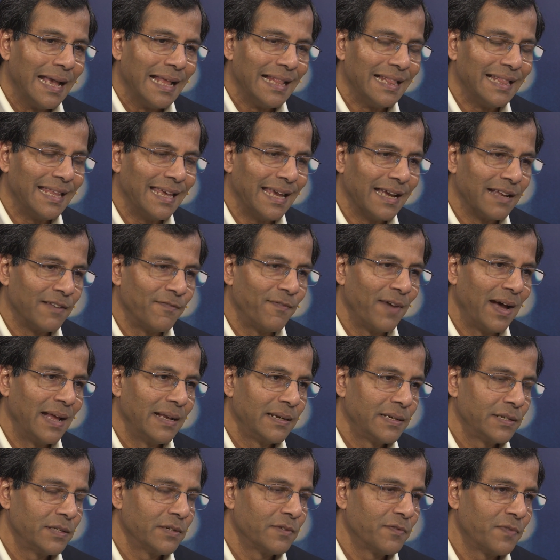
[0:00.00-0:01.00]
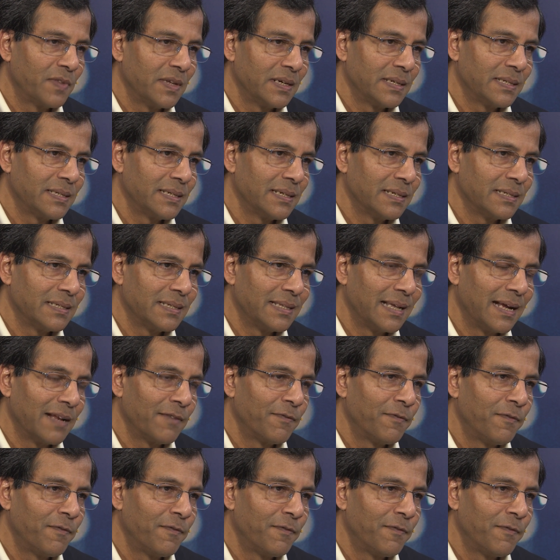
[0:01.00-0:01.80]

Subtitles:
The advantage of this is that